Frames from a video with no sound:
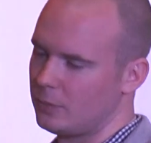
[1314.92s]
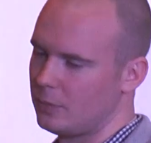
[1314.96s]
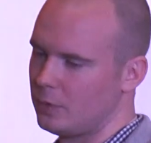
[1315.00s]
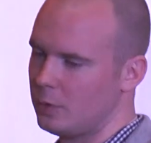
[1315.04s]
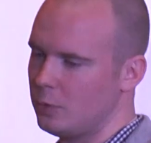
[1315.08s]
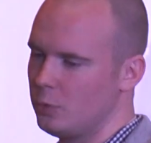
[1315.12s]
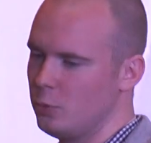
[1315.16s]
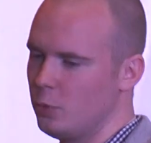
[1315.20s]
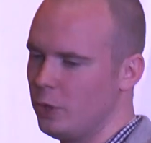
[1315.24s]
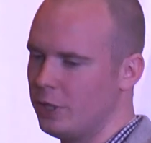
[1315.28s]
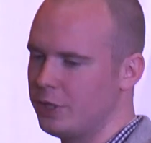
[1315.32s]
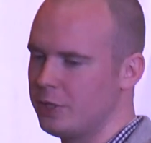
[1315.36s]

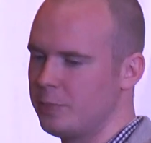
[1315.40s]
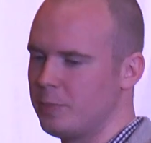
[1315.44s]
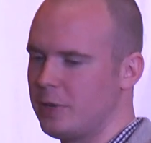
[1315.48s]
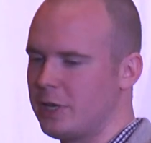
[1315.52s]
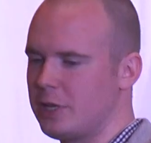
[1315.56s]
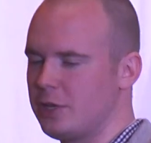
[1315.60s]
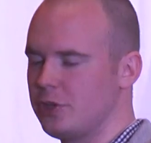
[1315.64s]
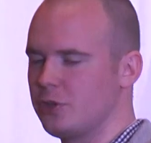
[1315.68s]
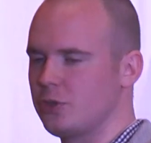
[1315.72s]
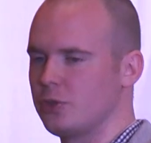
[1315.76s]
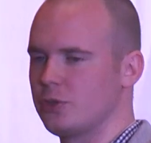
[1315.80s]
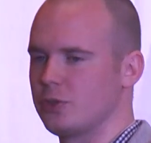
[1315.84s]
do any
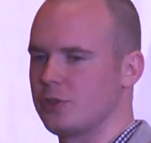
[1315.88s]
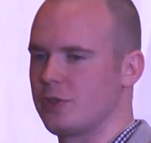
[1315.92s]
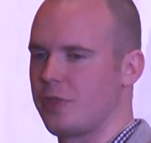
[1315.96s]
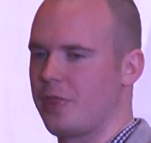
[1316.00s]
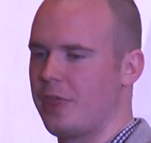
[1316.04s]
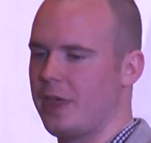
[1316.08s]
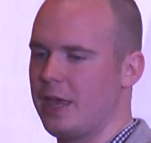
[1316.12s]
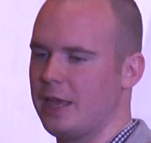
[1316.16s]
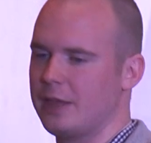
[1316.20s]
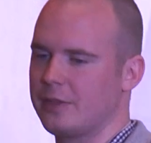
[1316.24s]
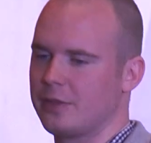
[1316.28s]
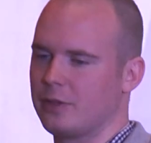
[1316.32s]
malicious
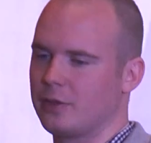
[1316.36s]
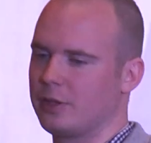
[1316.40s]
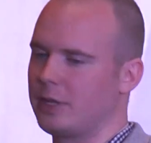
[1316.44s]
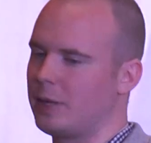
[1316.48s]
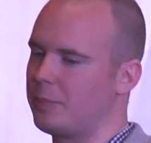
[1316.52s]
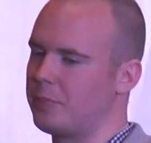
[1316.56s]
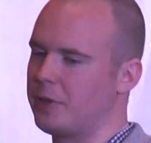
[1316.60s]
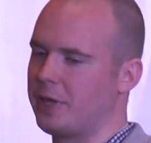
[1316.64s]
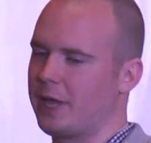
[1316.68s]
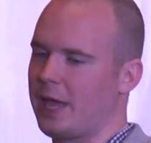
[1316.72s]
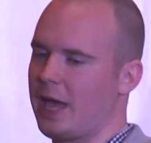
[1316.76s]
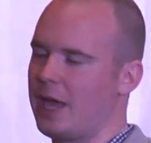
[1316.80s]
things on the
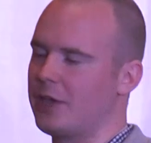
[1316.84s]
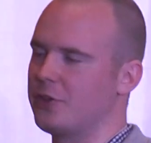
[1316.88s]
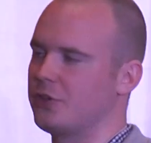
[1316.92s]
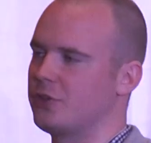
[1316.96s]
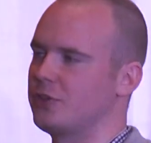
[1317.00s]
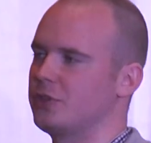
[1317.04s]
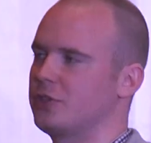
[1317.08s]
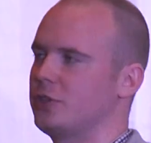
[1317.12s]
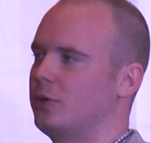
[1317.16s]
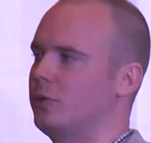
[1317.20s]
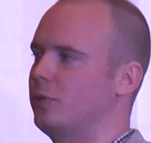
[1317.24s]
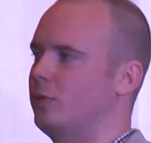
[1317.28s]
application,
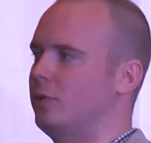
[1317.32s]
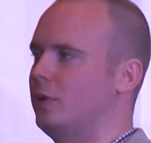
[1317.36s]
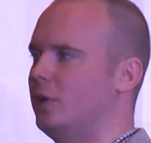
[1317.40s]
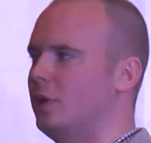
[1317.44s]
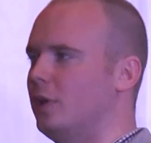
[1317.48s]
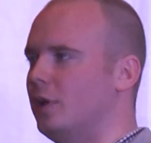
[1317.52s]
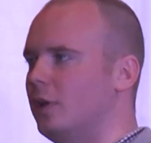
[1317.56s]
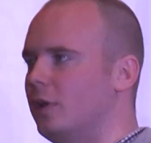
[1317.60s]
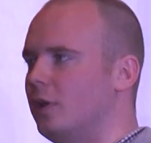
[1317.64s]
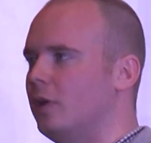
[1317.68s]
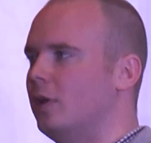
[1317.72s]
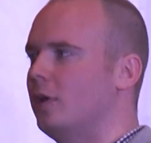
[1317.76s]
so
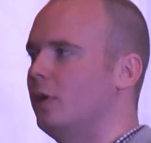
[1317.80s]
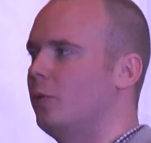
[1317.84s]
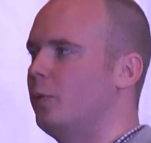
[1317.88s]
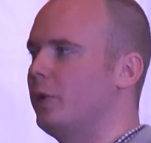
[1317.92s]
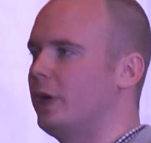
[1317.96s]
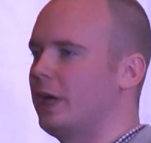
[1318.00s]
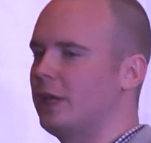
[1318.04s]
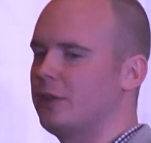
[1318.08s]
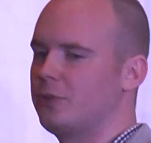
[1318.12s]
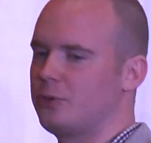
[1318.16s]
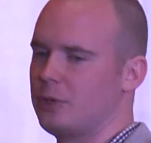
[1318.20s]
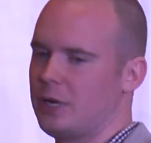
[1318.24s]
we
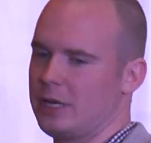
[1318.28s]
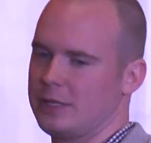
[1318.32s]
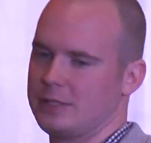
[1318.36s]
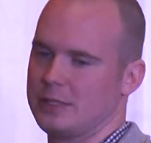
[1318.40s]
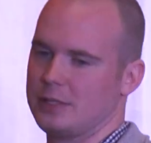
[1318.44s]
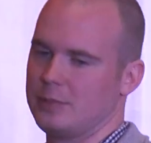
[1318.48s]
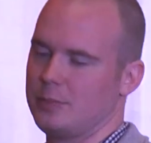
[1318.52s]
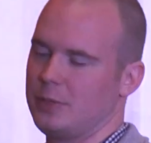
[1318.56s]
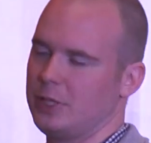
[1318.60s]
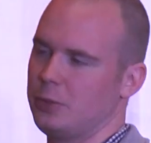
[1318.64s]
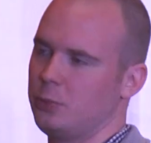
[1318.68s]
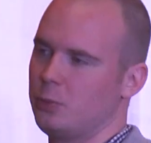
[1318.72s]
can trust
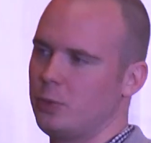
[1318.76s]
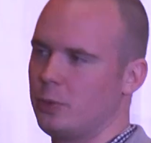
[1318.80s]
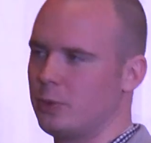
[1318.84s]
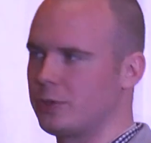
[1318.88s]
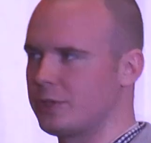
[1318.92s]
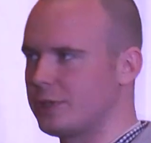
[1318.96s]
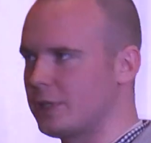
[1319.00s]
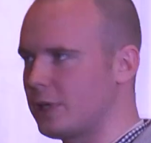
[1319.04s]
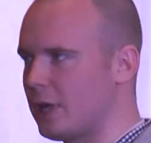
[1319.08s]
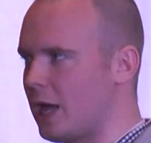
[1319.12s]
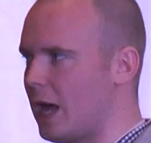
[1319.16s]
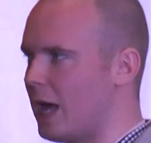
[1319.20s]
it. But we
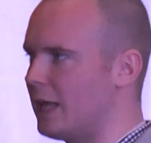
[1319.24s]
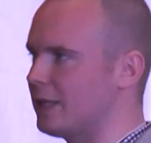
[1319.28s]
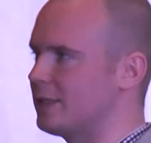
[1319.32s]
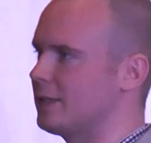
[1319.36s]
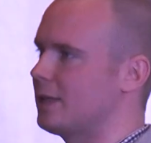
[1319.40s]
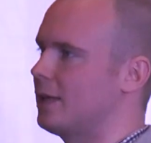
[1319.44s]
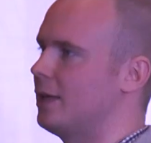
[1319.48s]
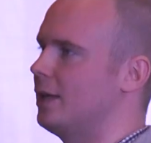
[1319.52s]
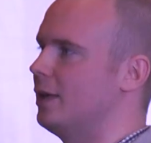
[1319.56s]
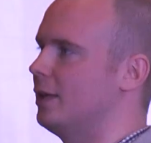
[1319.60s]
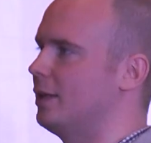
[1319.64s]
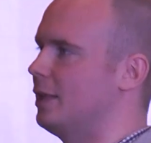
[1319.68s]
was
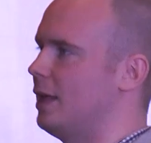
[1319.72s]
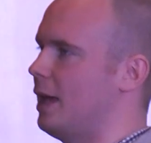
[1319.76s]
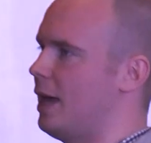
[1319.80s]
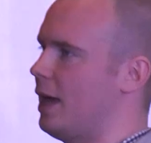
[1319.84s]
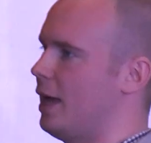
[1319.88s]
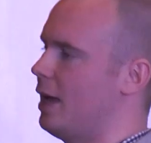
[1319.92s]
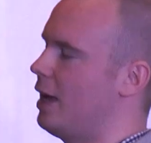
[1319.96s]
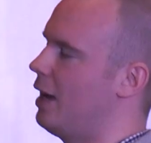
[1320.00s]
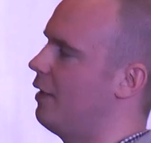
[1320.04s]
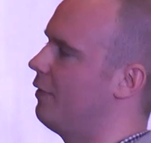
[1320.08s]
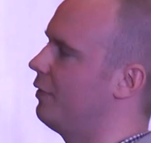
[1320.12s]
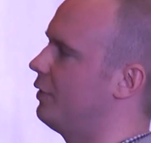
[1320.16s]
asking day
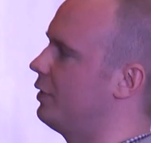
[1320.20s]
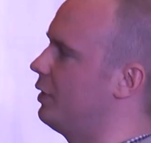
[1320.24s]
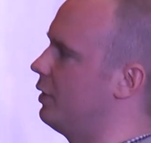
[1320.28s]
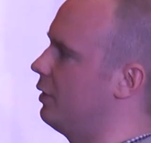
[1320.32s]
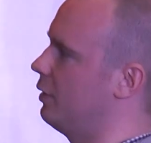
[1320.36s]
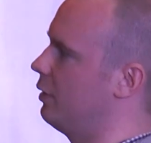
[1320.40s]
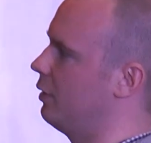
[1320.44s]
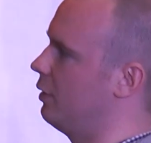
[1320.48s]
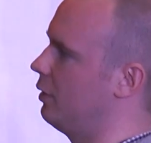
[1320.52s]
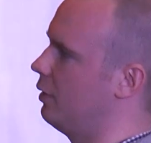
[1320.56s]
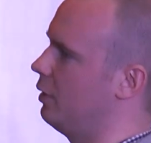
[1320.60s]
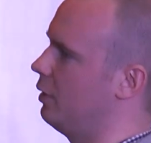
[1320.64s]
after